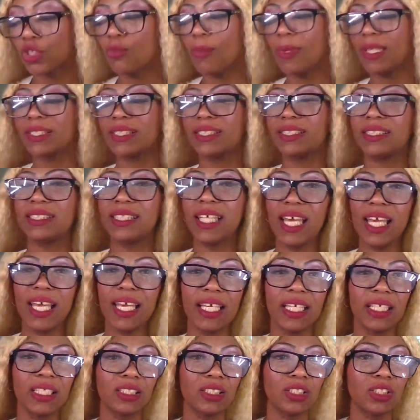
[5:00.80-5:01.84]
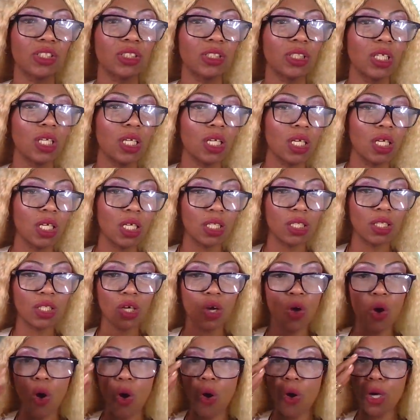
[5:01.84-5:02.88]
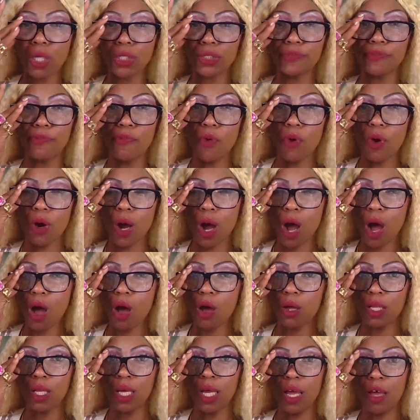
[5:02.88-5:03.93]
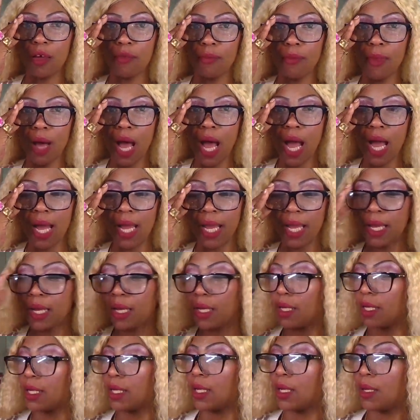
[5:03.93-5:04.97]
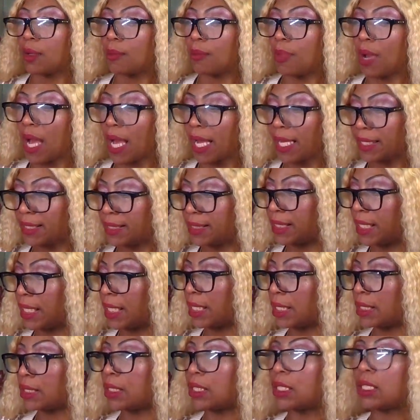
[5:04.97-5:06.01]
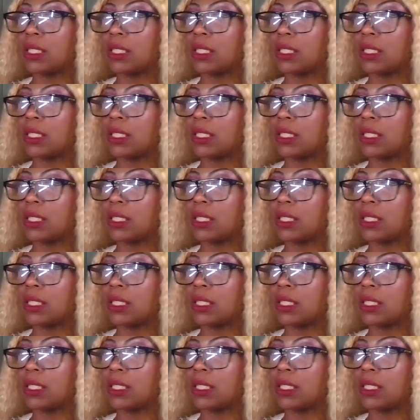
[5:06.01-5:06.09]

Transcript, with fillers: You must sage the cards for all of my Piscean